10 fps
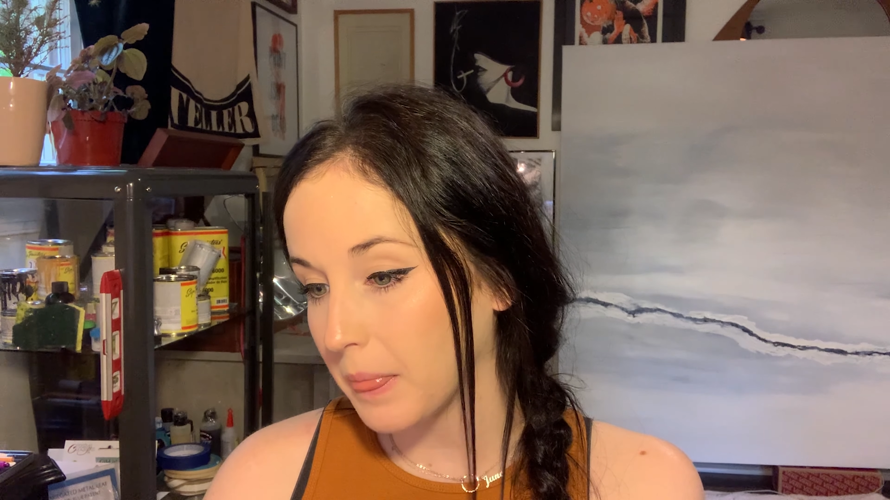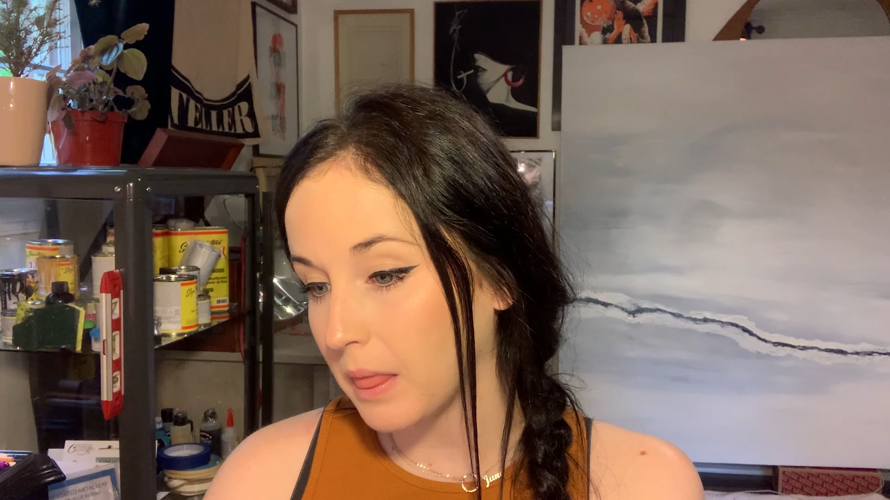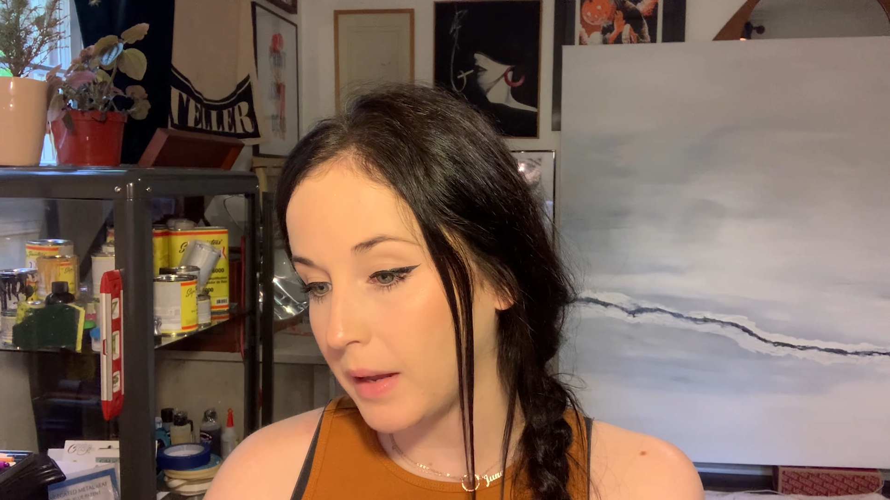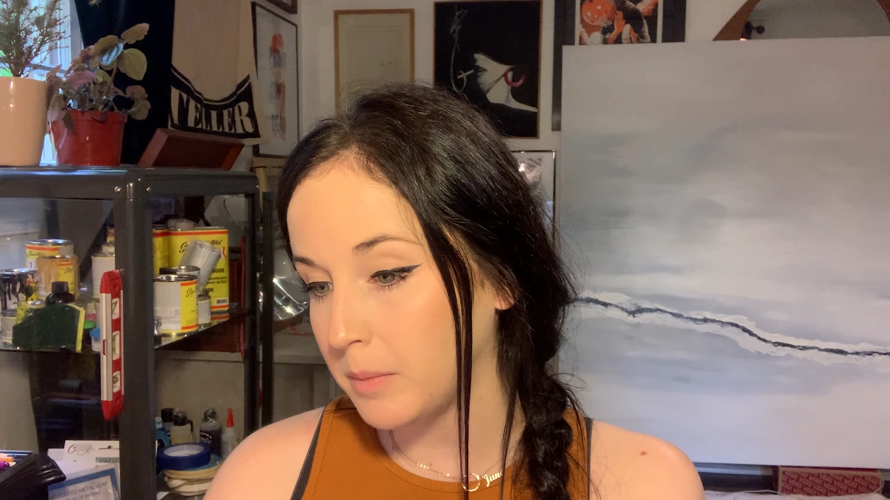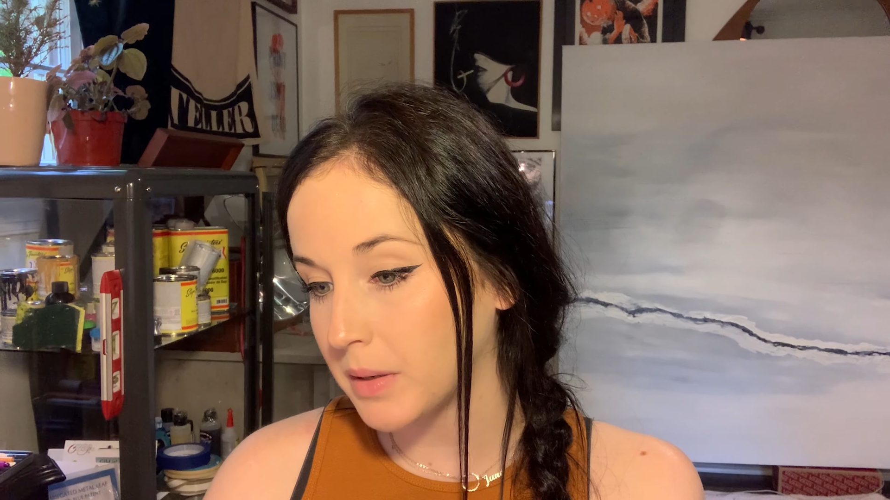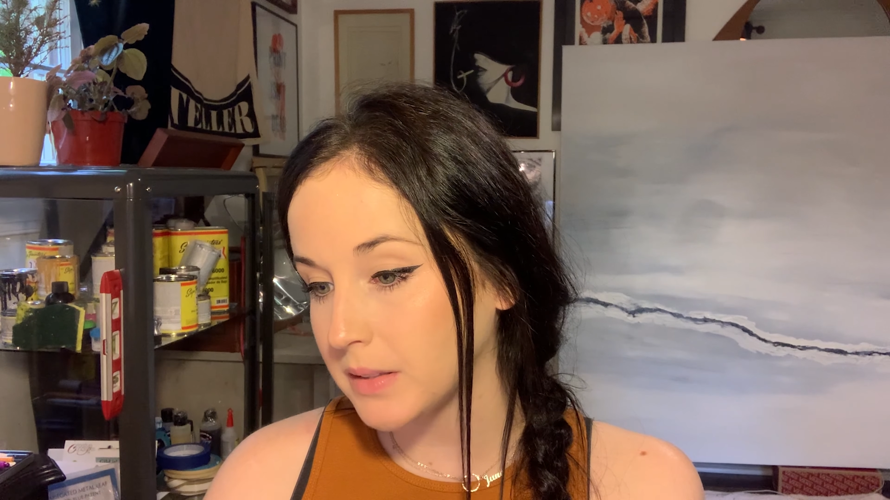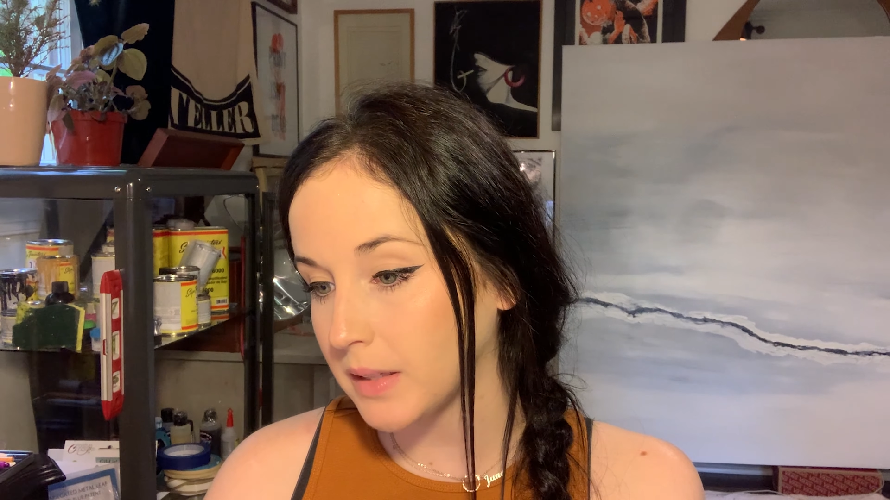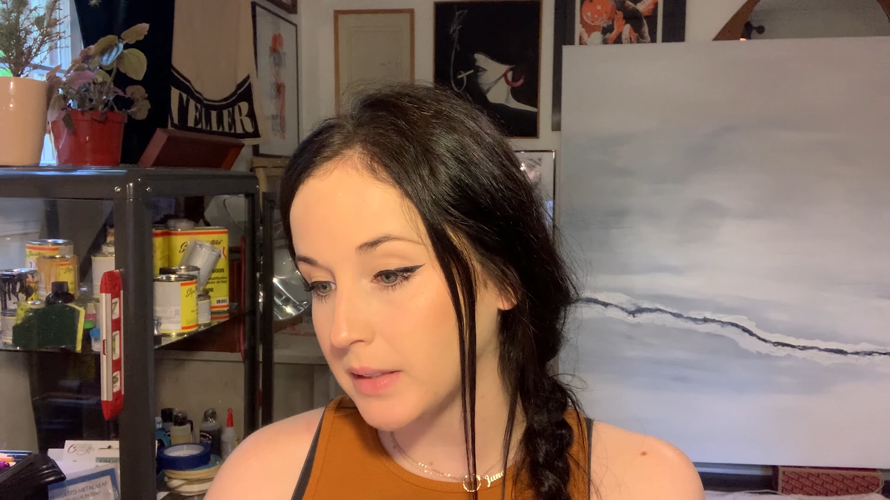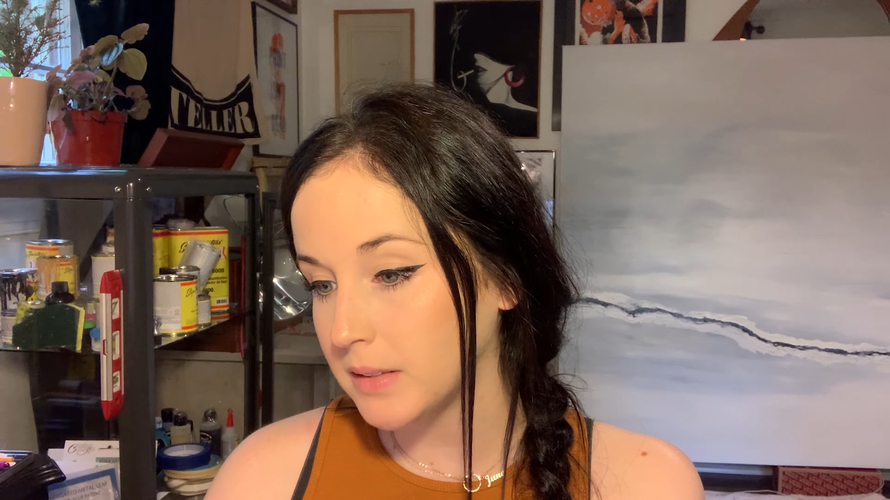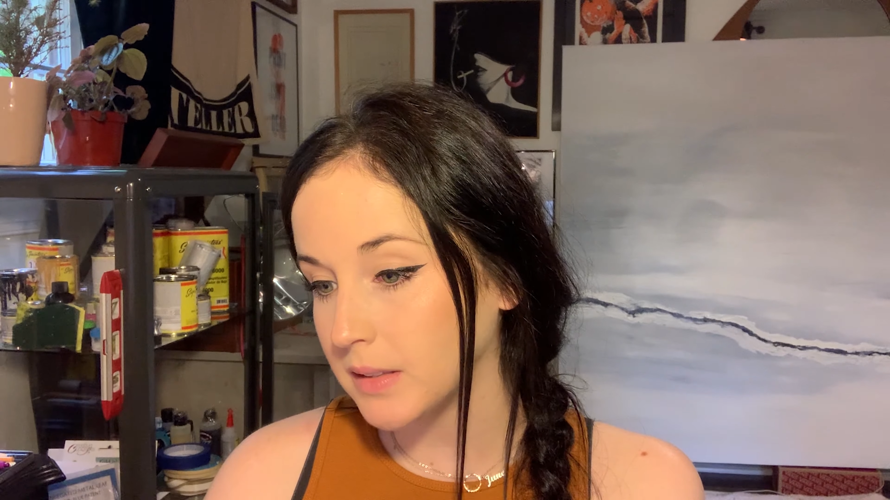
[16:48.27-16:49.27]
Laid my
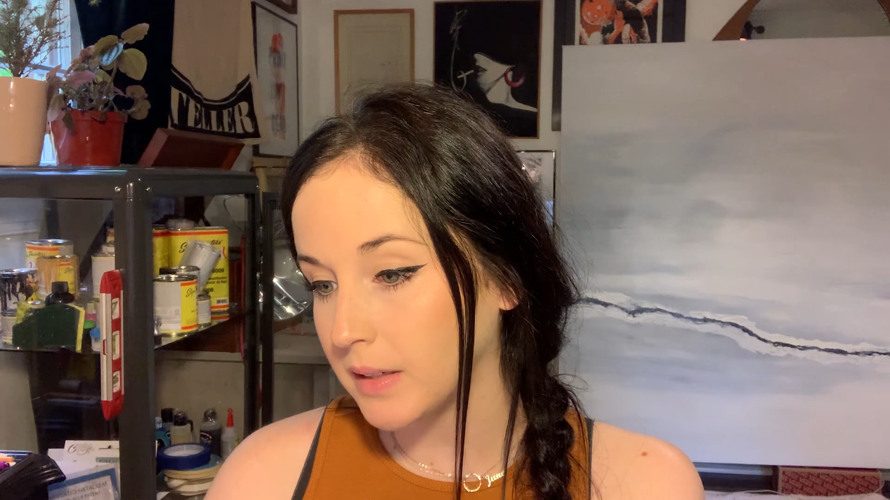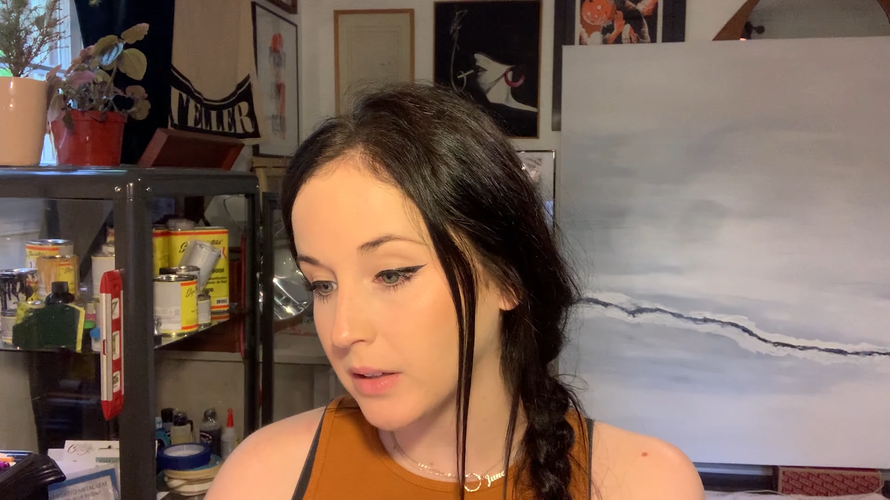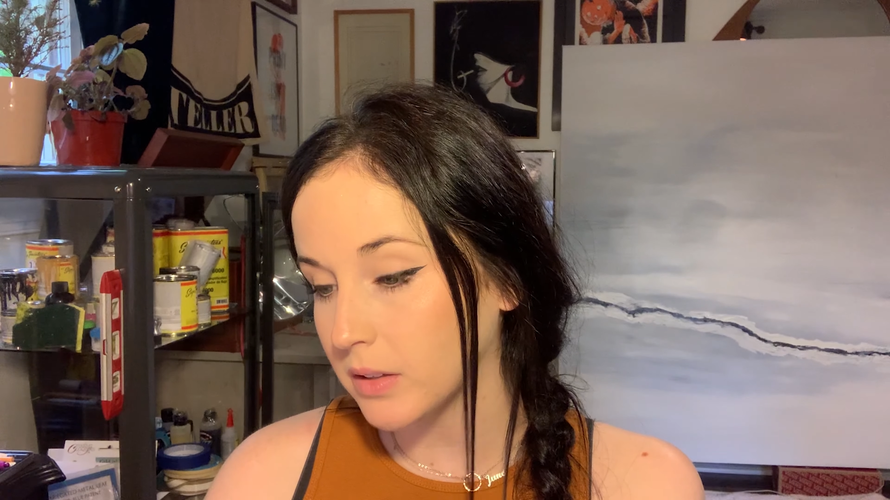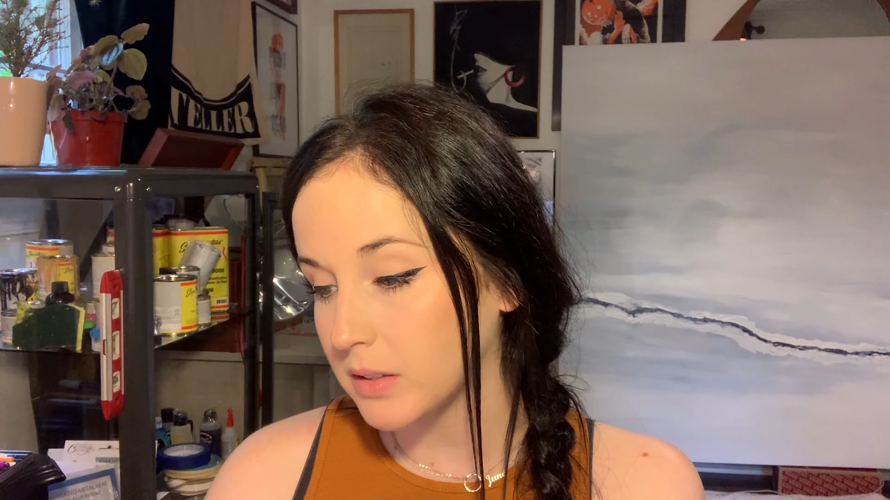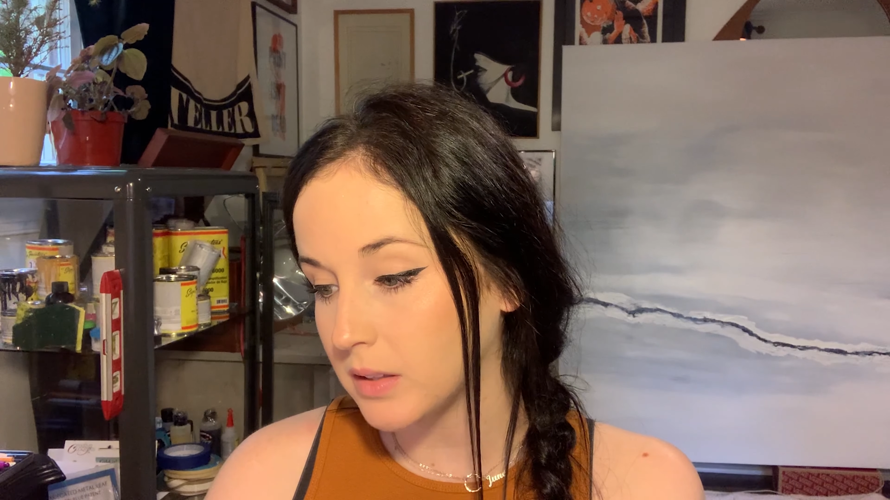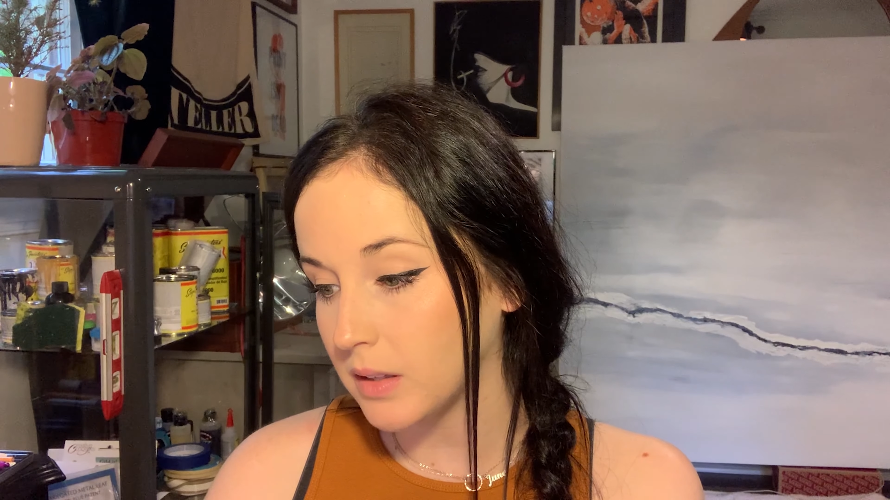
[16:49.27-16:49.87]
sizing down as